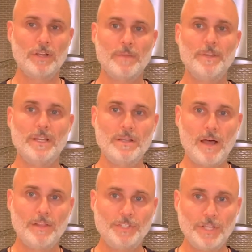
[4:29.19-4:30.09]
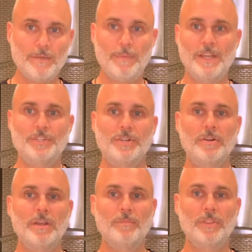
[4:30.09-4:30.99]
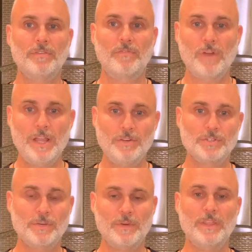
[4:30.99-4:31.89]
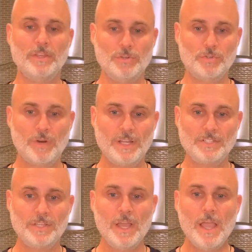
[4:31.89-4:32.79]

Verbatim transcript: It could be acknowledging it by sharing it with a friend or someone that you trust.